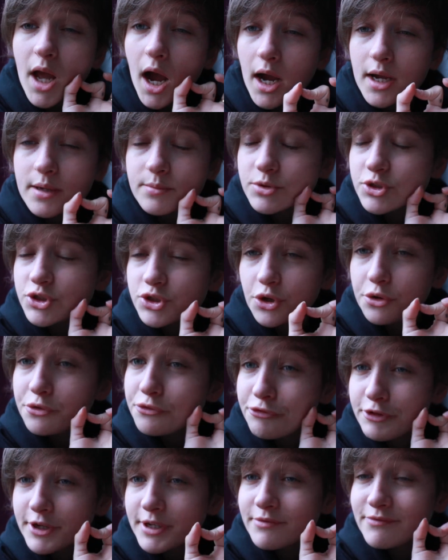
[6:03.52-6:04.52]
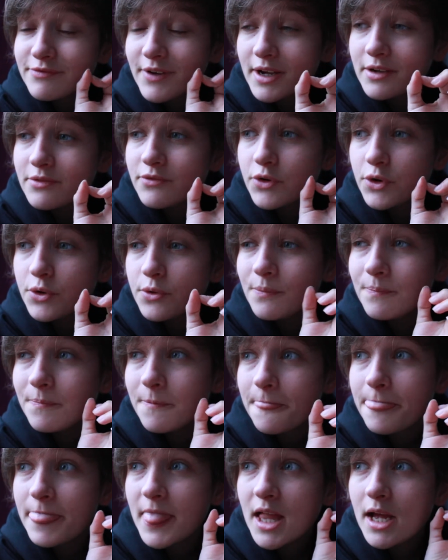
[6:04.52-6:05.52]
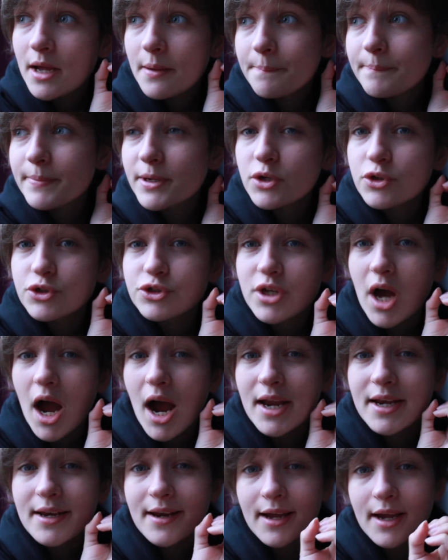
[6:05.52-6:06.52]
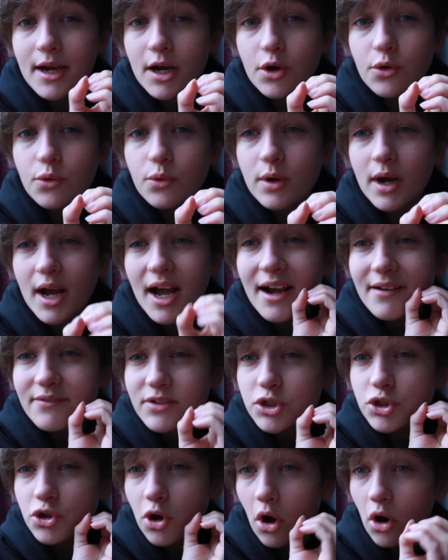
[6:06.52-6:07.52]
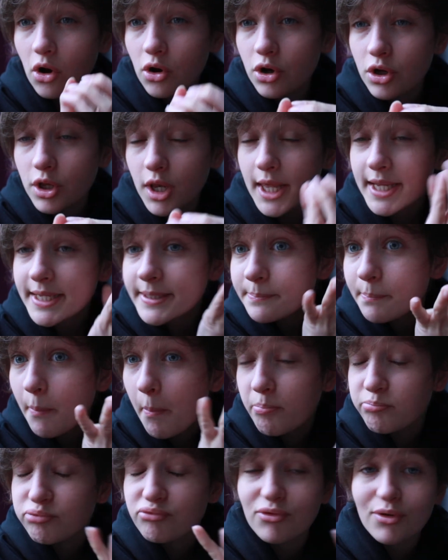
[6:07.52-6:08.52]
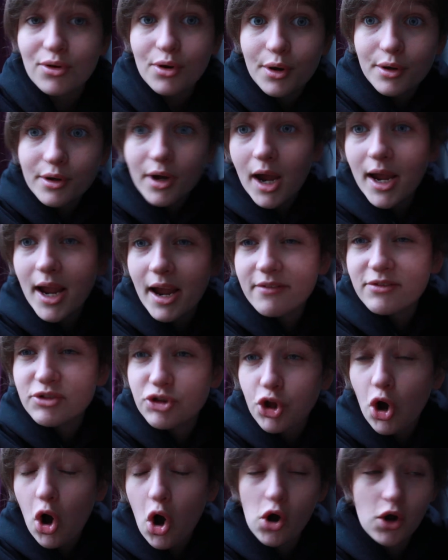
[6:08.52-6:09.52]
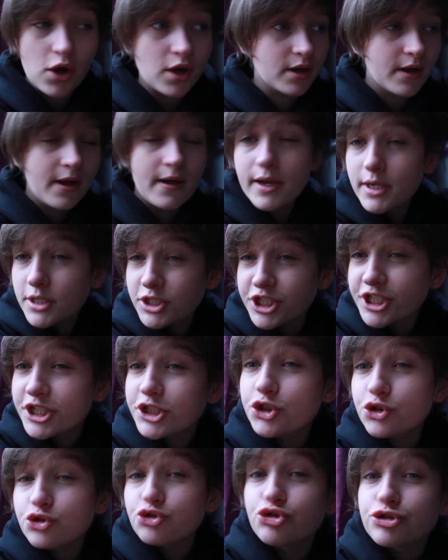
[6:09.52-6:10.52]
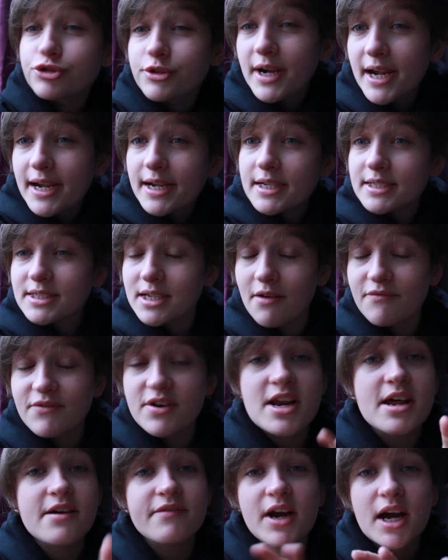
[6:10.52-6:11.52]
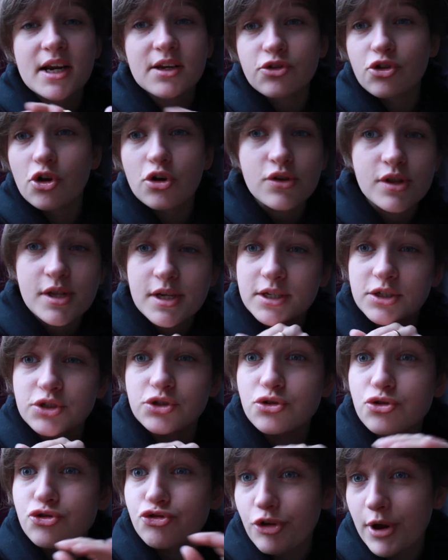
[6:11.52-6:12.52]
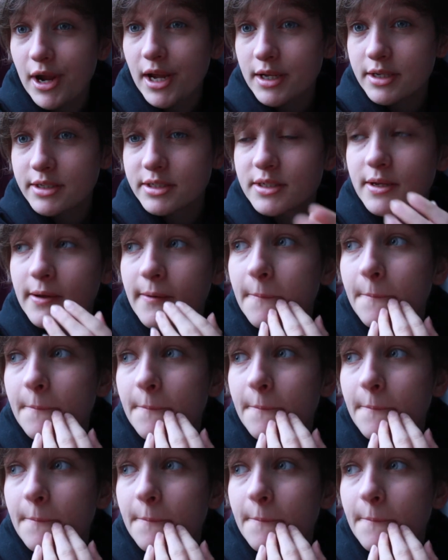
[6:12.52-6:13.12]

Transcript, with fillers: I am so freaking thankful because I now have a dog like bruh I have a dog she could do tricks I've never had a dog that can do tricks